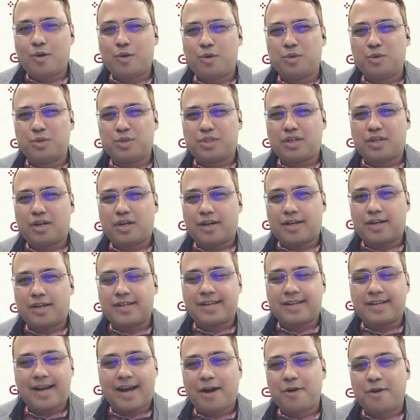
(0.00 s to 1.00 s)
who
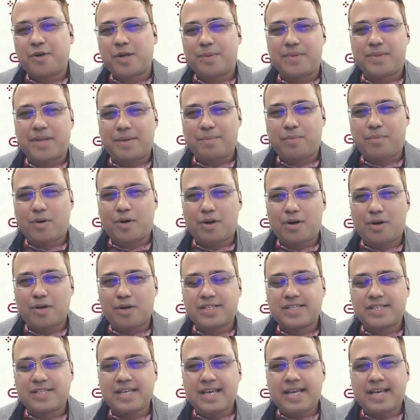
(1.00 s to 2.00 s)
thought out of the
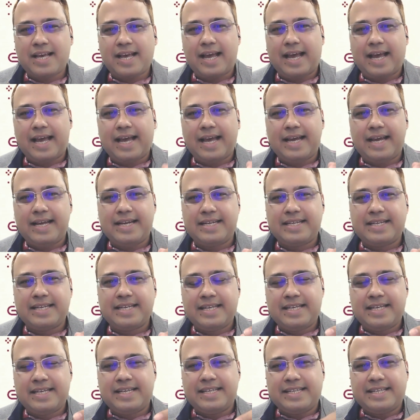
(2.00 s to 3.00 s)
box and
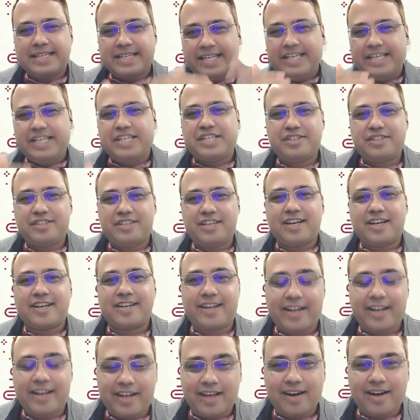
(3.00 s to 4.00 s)
reach their
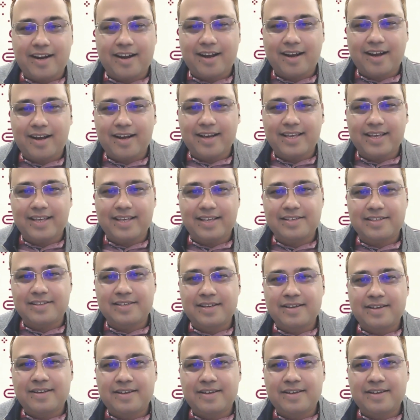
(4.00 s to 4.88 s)
career high.